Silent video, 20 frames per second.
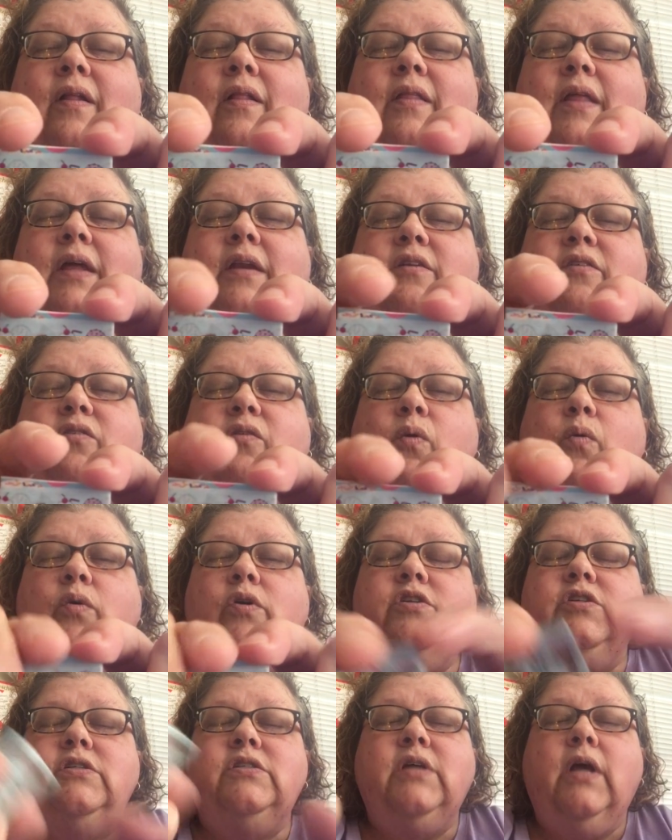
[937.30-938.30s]
that is
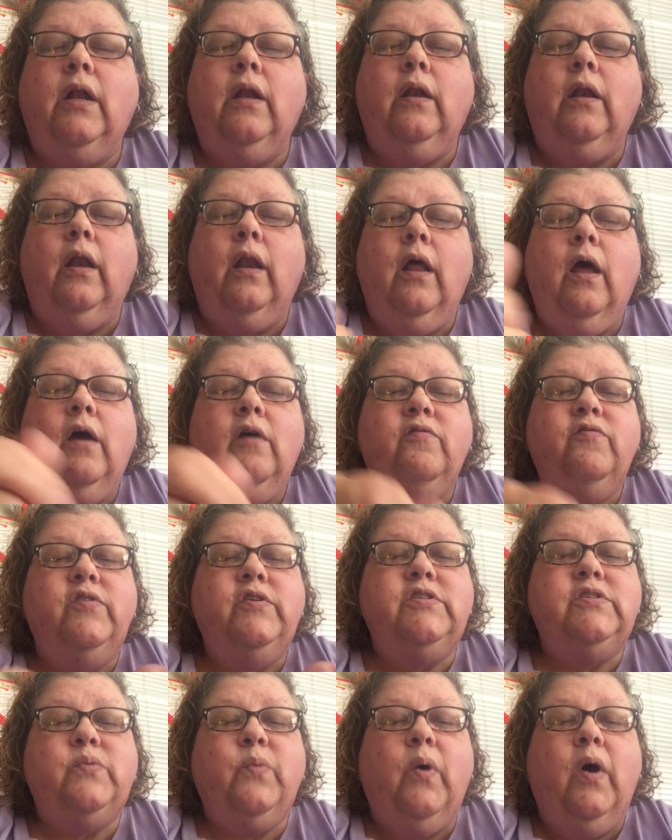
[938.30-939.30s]
gorgeous. I love
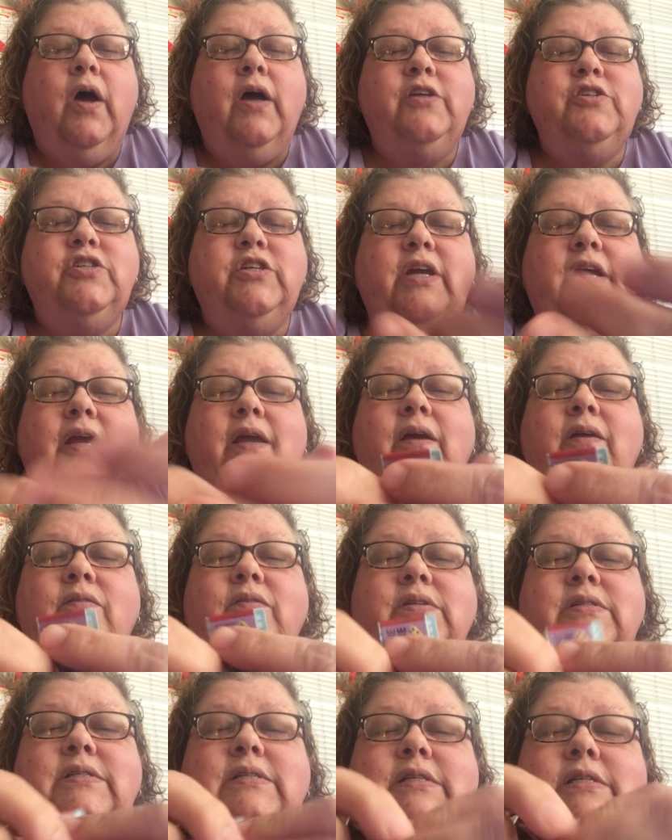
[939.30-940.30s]
this washi.
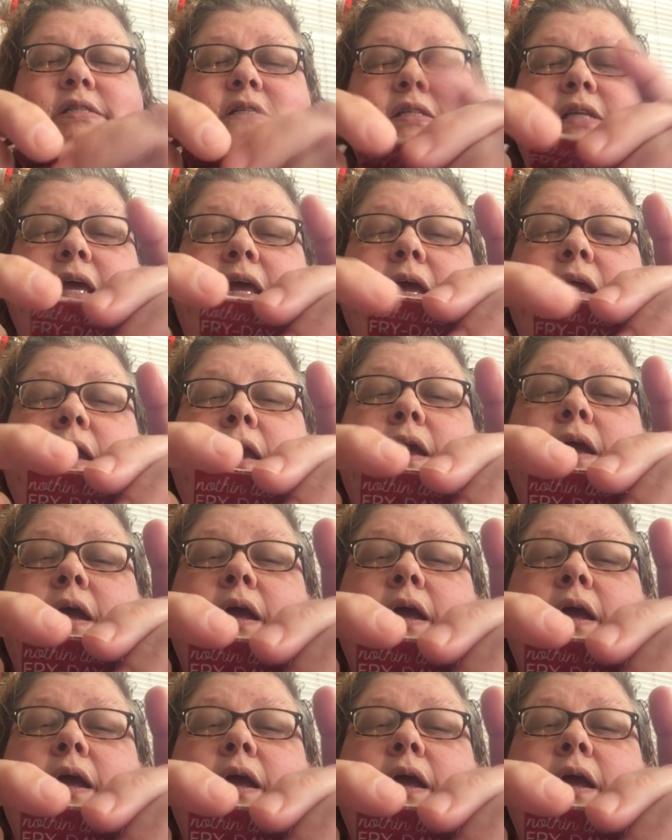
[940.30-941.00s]
What's this say?